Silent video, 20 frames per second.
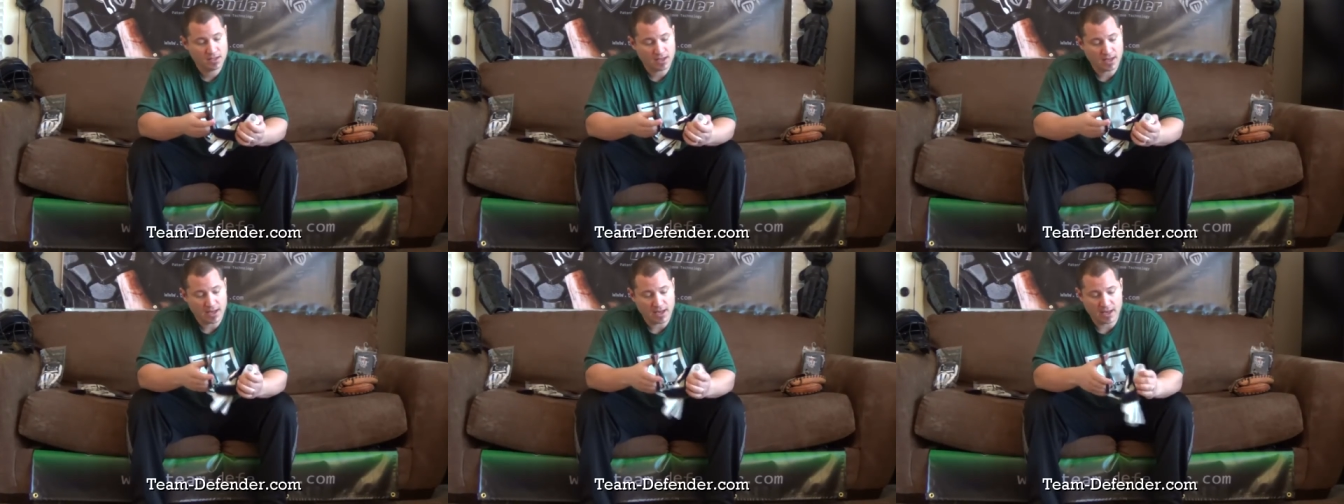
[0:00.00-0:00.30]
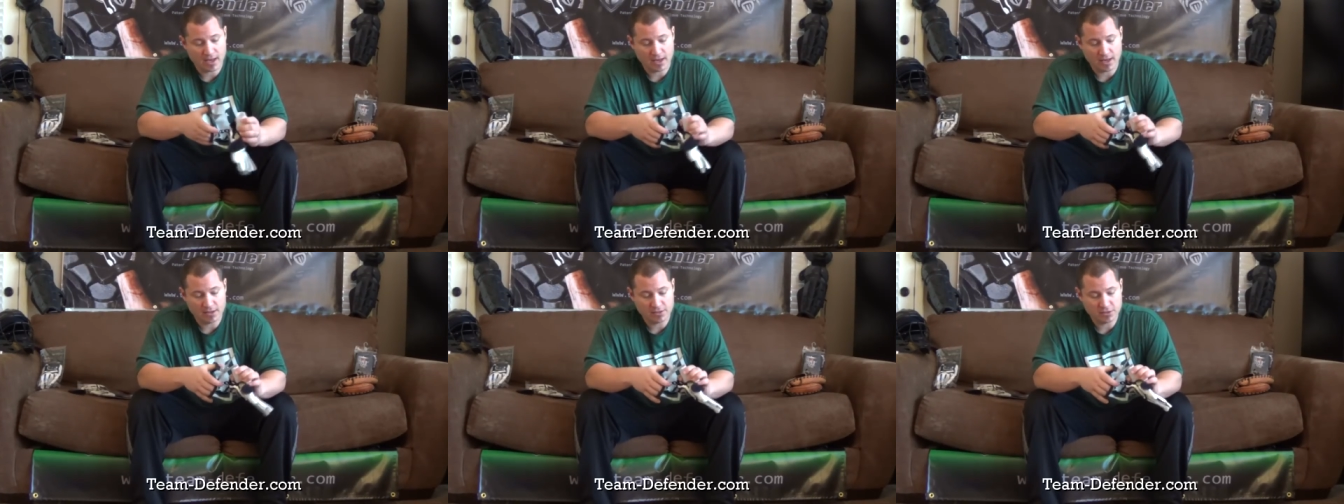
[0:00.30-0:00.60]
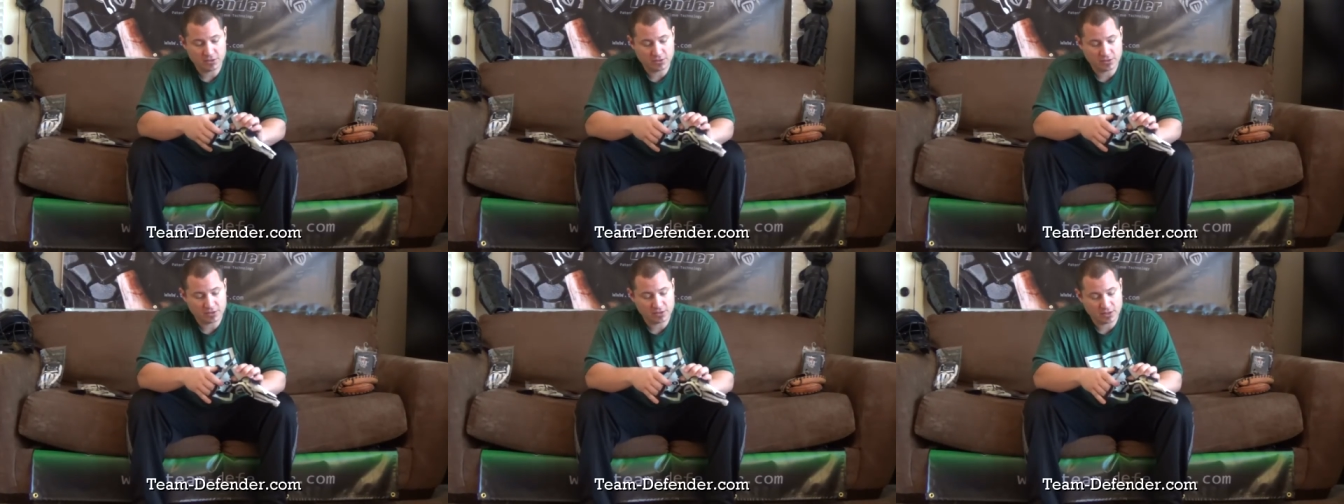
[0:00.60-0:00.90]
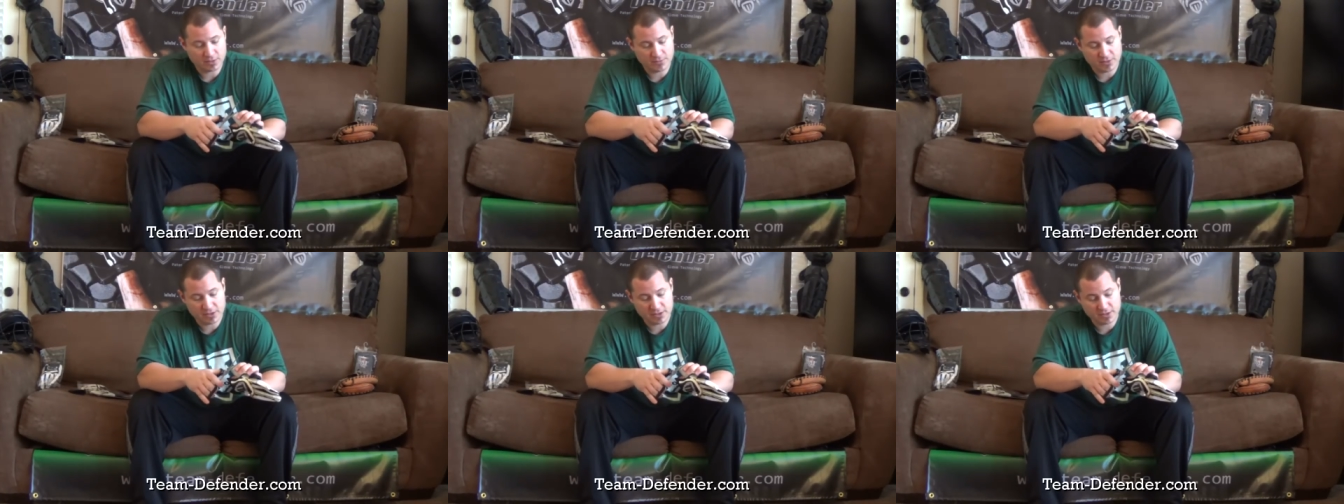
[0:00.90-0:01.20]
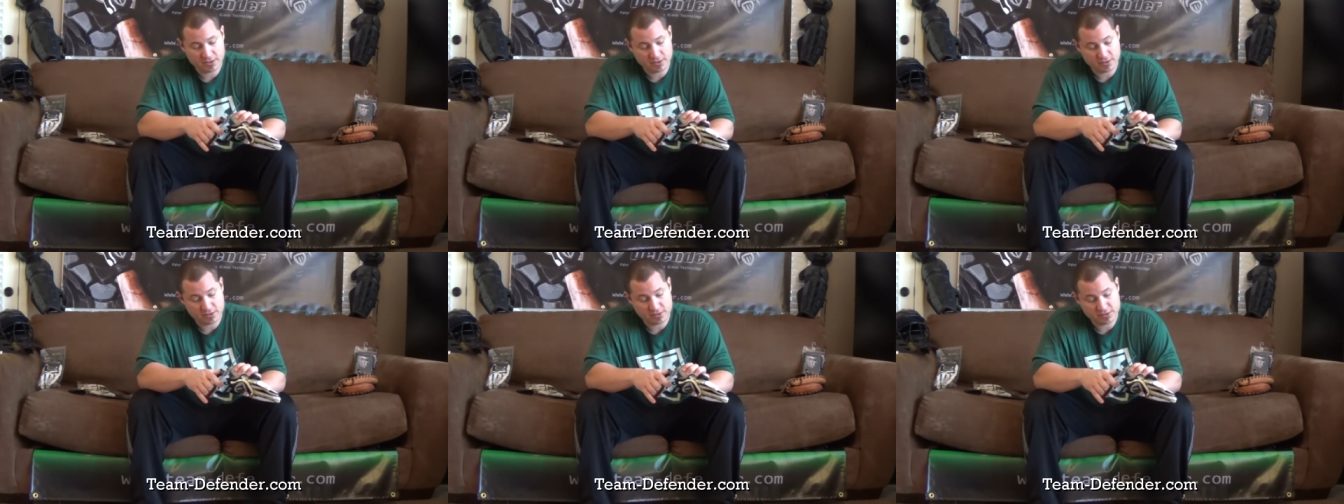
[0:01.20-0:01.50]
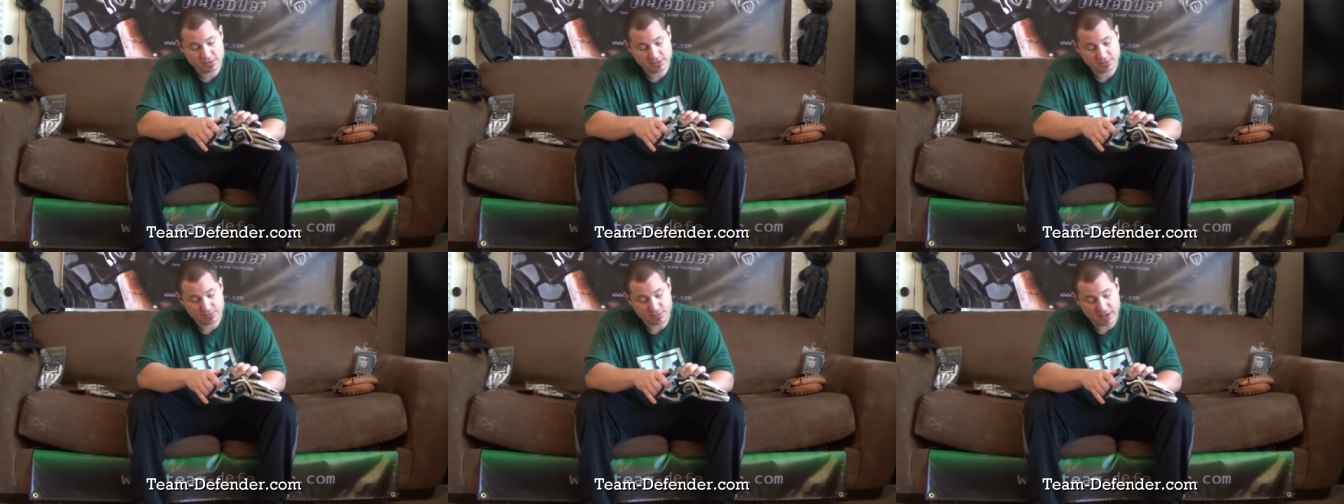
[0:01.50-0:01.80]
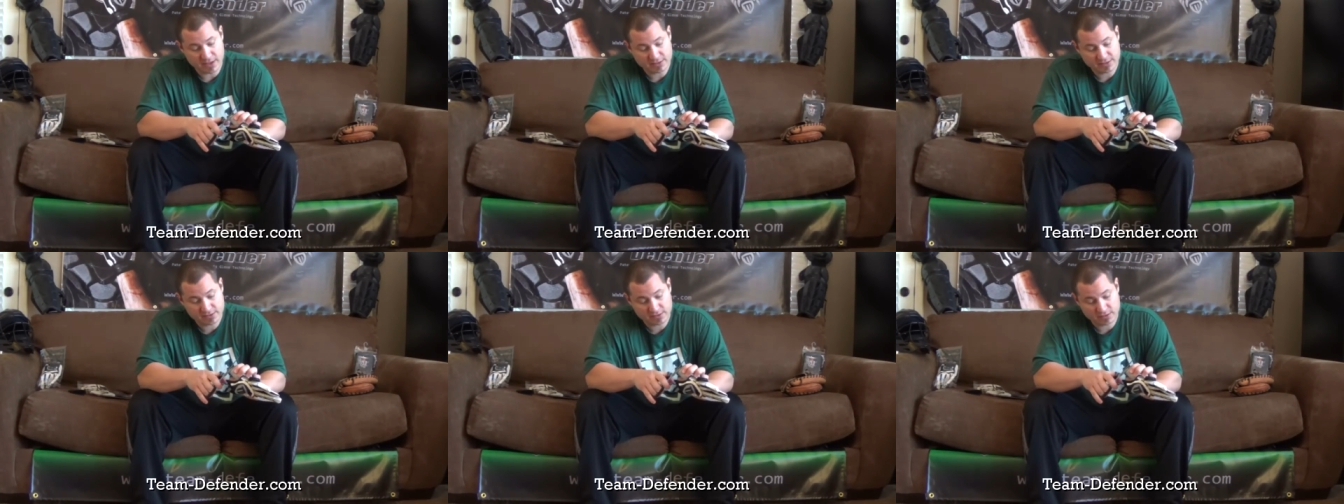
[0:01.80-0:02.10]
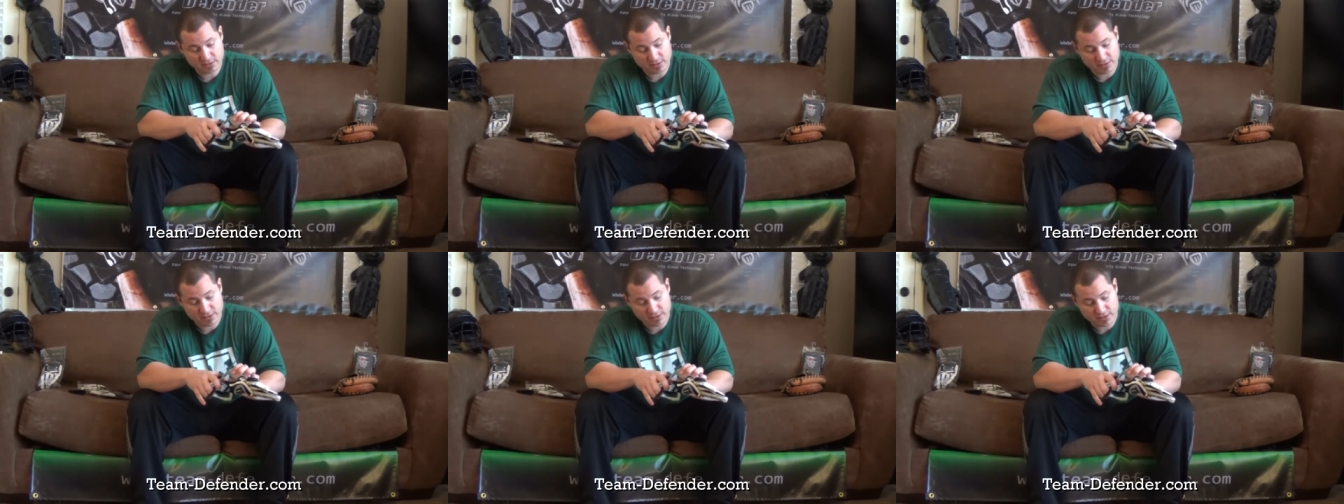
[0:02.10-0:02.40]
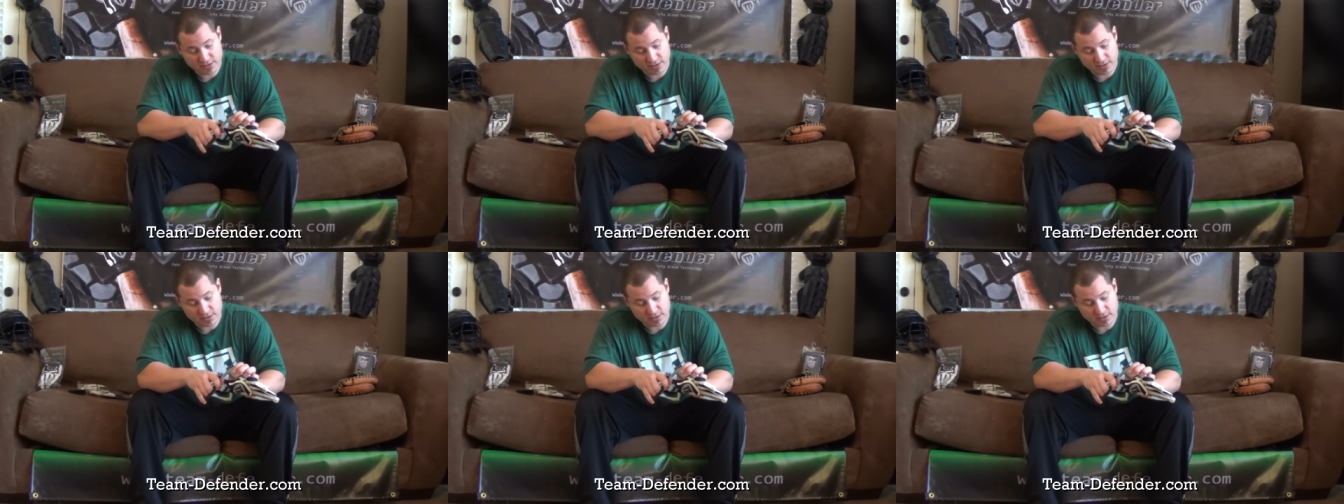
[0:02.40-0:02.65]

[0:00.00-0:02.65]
and you can come in here and just basically